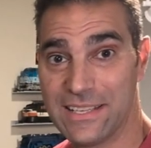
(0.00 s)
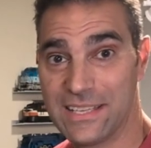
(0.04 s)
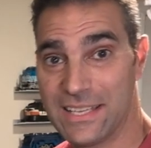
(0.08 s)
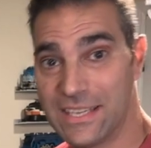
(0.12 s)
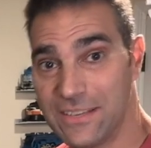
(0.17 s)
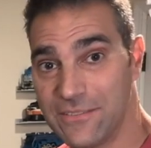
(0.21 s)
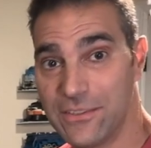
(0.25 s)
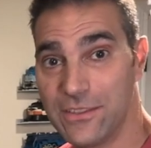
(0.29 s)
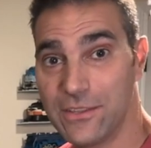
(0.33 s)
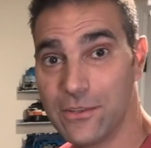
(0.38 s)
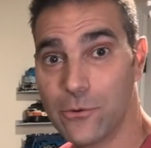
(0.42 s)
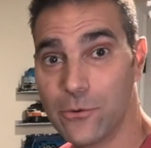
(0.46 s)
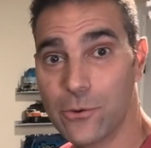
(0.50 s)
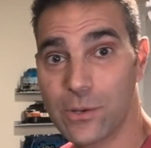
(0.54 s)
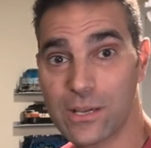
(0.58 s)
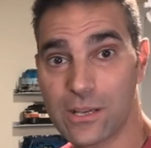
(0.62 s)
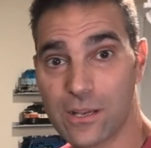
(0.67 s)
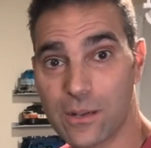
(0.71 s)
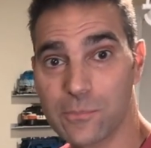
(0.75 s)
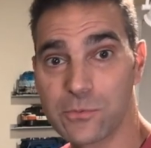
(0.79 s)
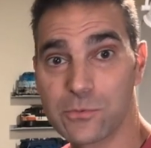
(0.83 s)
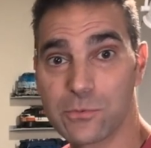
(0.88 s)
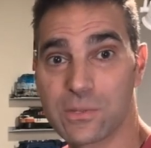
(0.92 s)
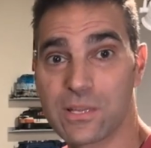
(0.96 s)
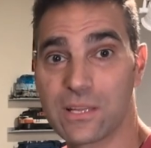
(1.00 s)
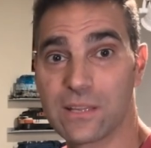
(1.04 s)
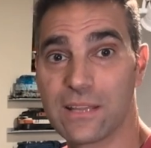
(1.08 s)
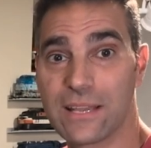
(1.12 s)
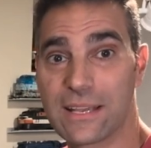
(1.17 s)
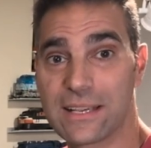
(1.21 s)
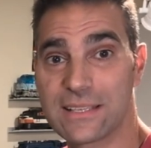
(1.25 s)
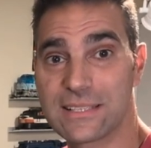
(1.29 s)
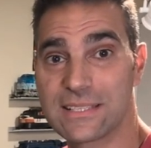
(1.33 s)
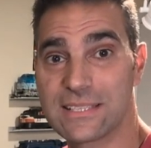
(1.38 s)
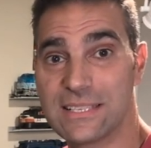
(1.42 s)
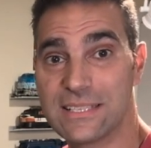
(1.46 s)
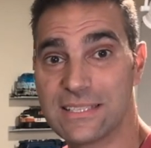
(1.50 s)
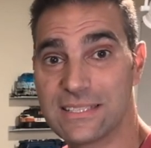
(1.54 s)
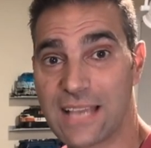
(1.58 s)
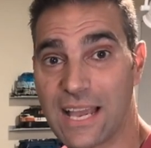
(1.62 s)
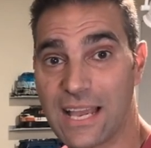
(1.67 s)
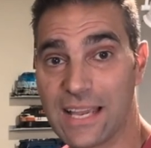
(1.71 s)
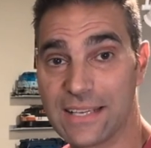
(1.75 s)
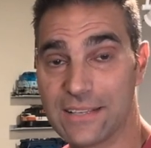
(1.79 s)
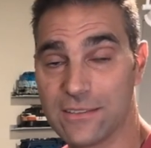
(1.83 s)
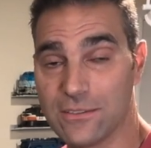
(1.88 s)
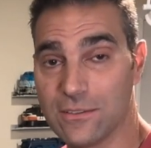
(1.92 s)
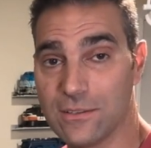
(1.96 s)
even though it comes with a legacy
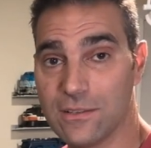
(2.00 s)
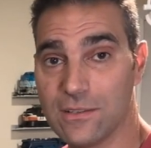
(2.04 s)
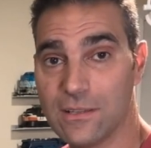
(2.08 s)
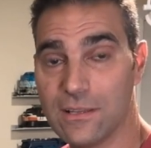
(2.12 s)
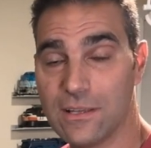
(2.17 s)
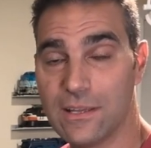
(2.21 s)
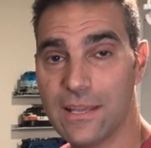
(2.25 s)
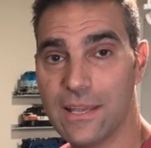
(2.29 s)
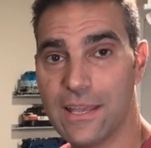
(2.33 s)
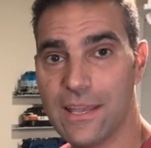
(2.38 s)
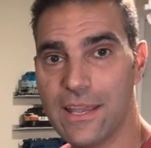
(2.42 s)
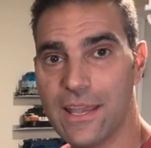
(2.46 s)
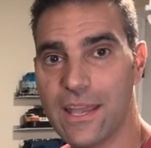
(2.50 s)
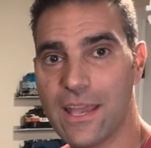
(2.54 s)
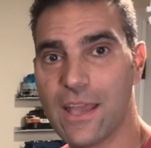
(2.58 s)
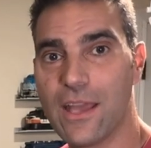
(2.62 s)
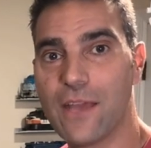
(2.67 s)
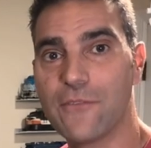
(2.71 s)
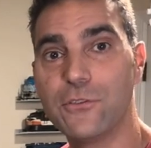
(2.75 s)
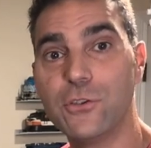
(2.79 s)
title. Have